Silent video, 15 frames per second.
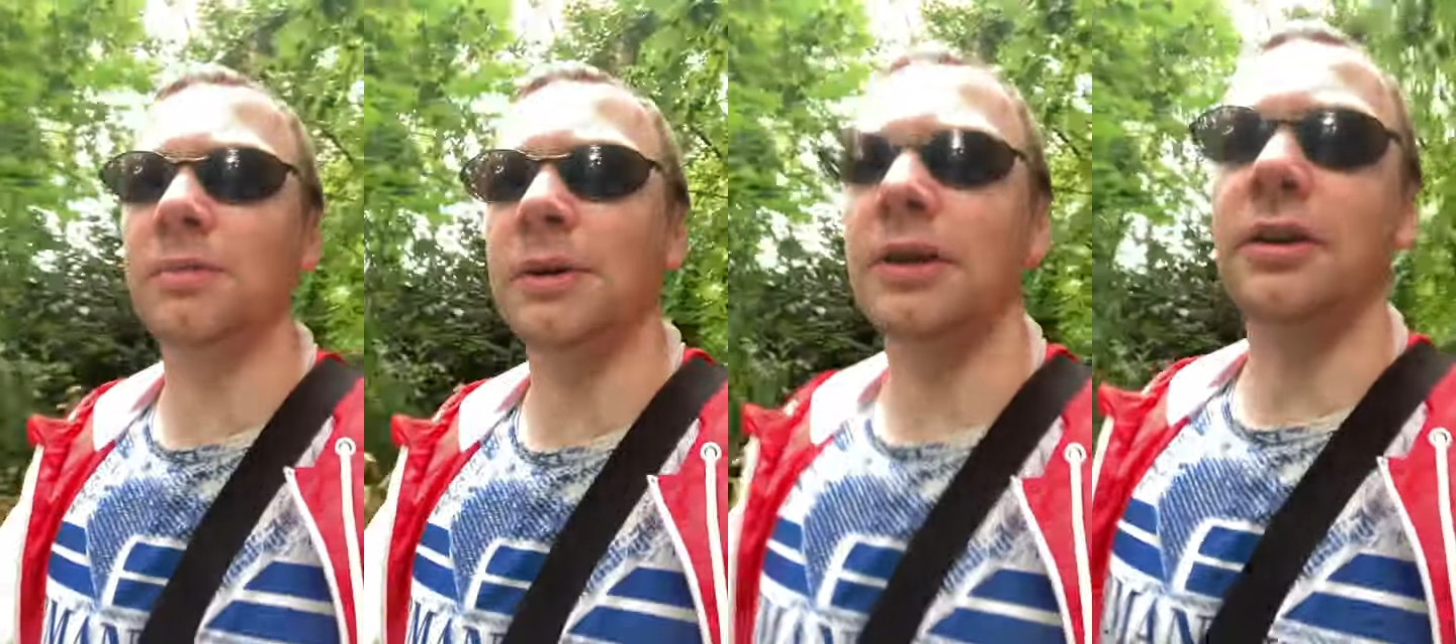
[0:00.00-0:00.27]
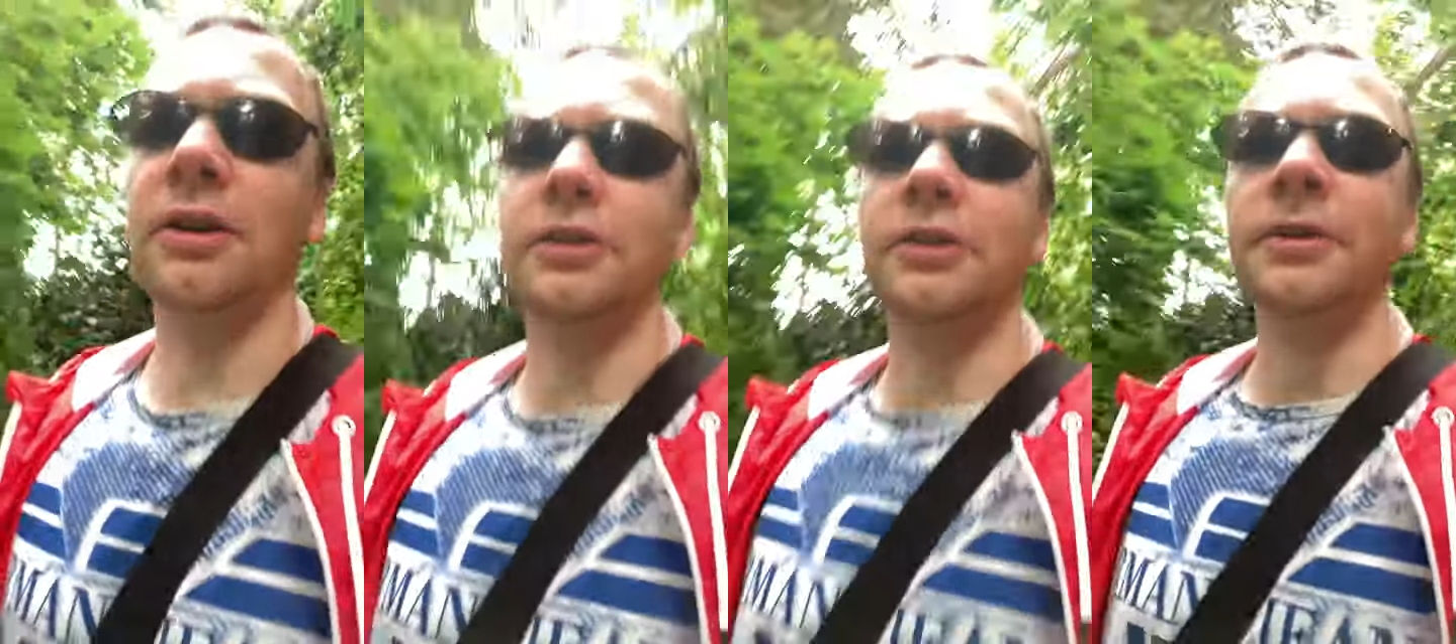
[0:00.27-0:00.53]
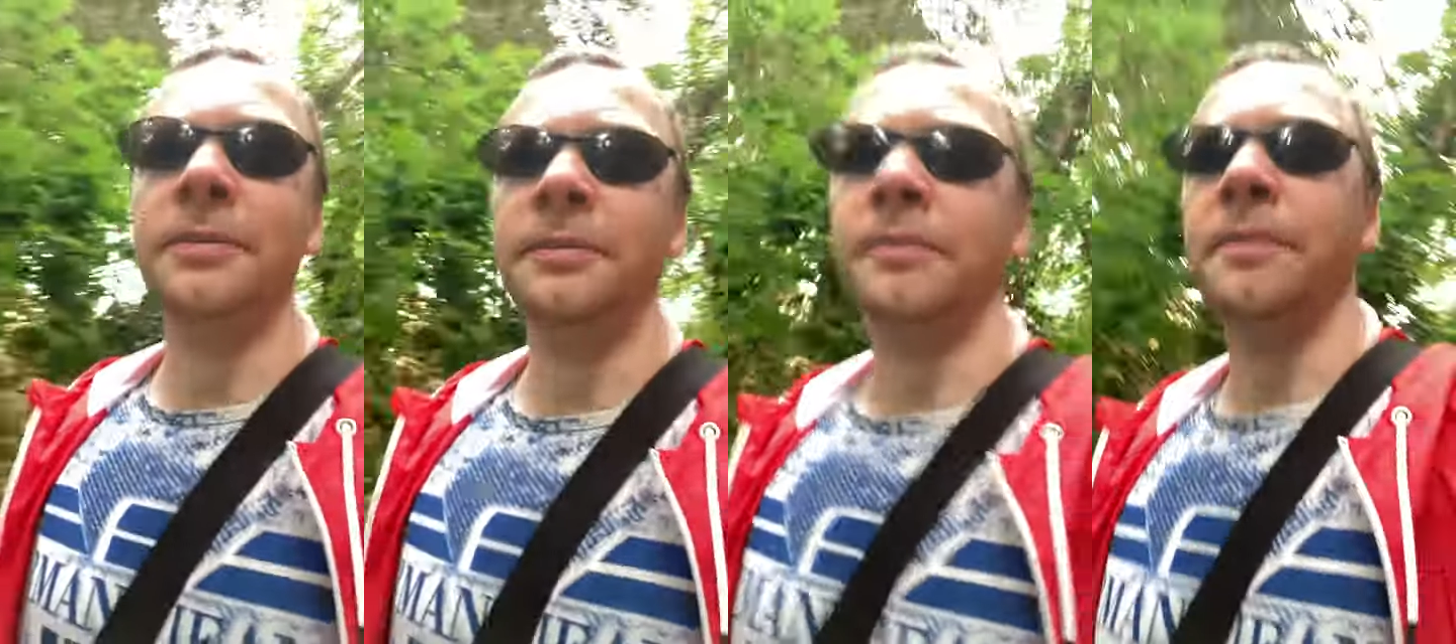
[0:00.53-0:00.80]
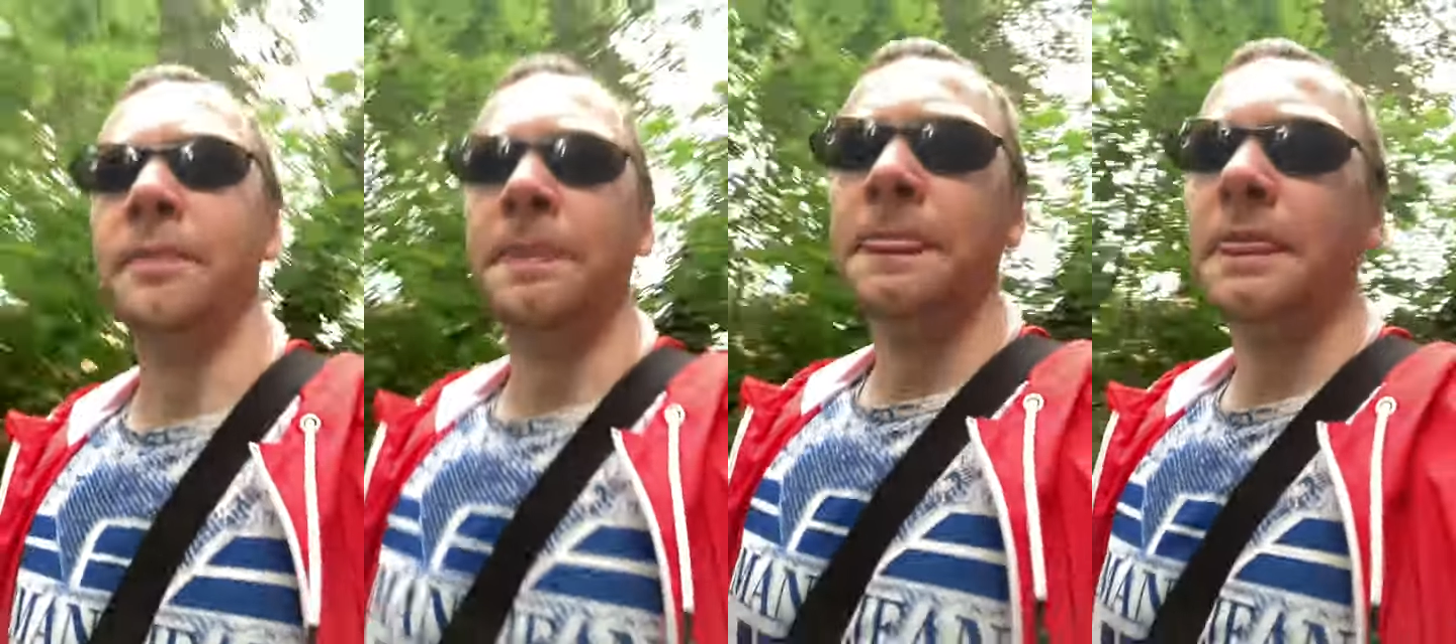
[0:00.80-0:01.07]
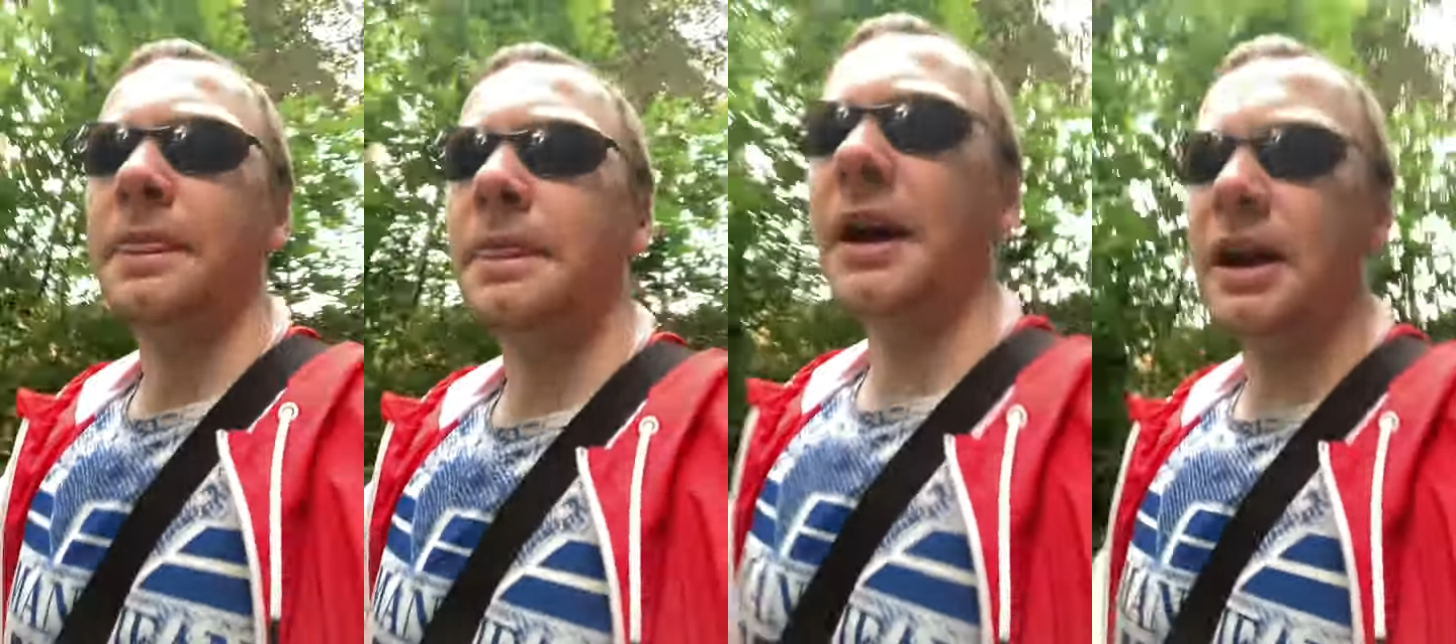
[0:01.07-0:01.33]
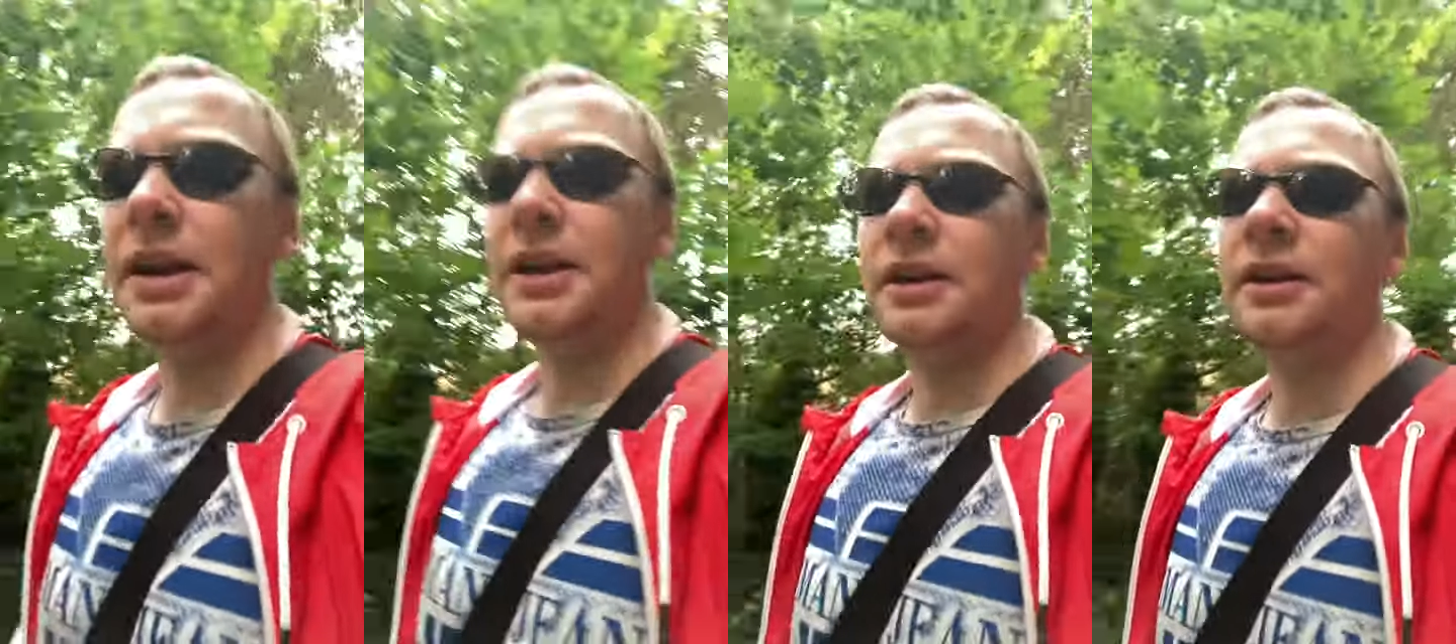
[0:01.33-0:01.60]
because
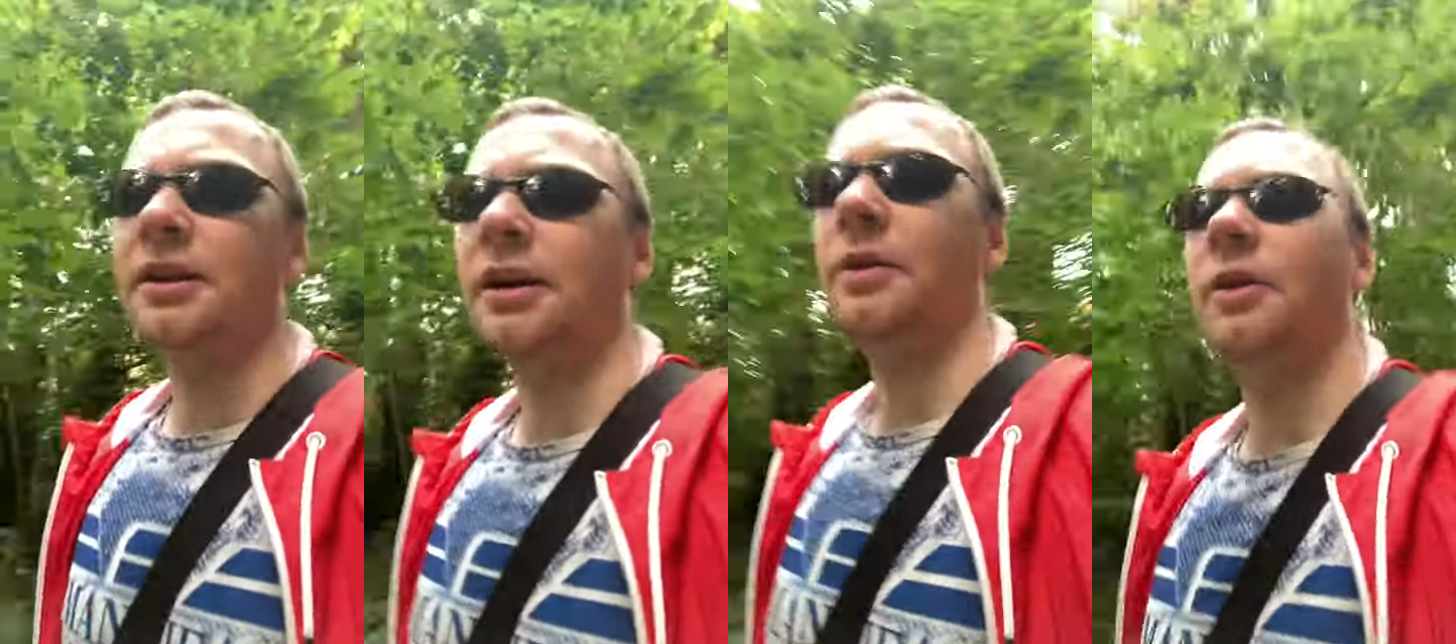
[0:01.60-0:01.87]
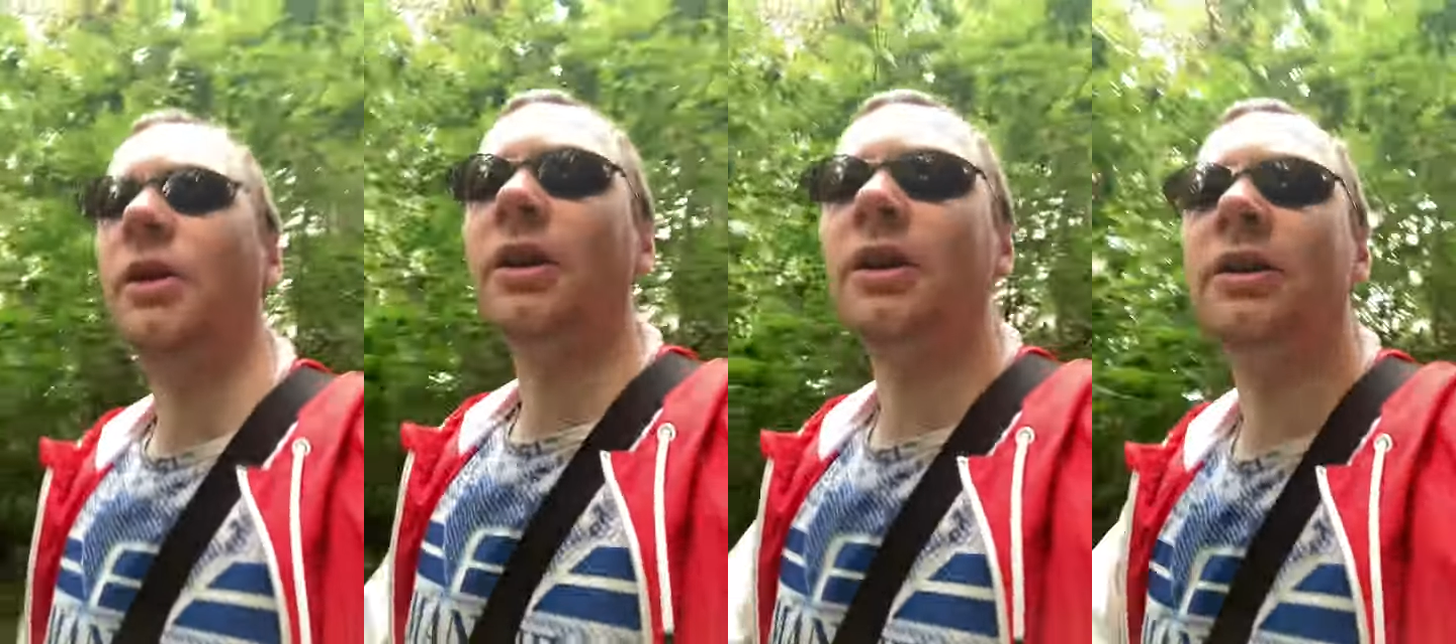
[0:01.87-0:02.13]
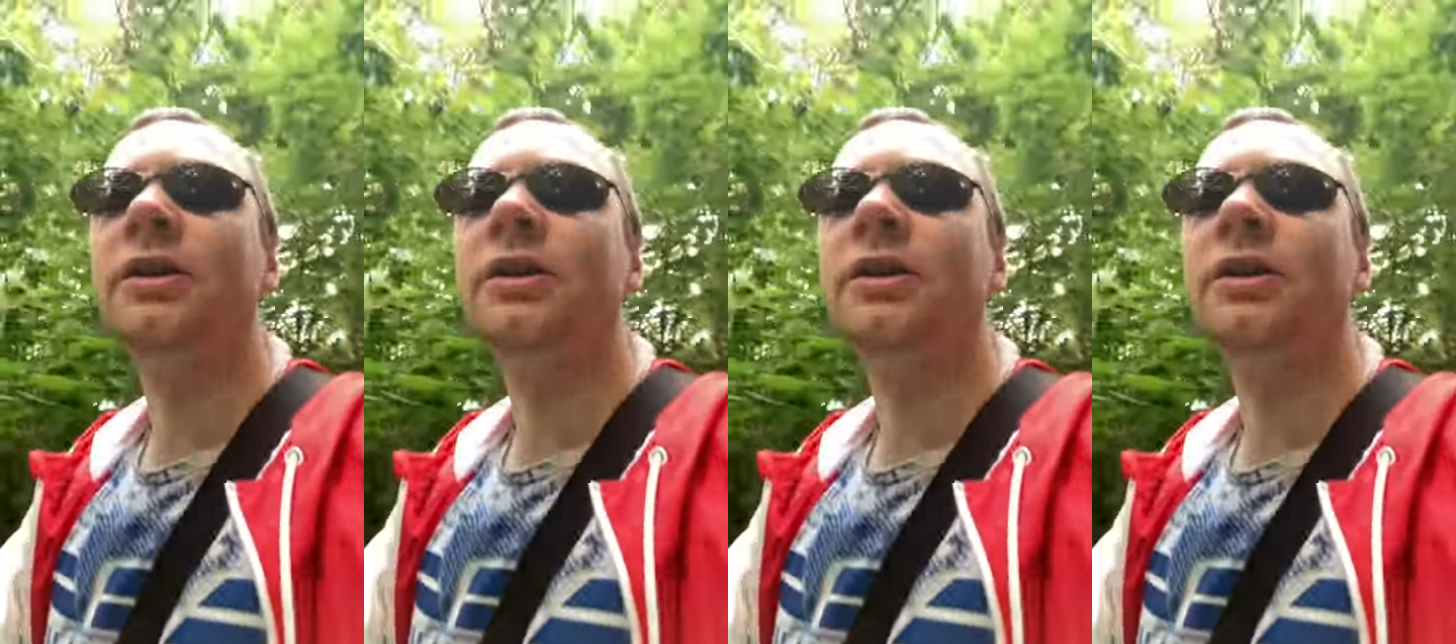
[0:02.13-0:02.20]
they are not,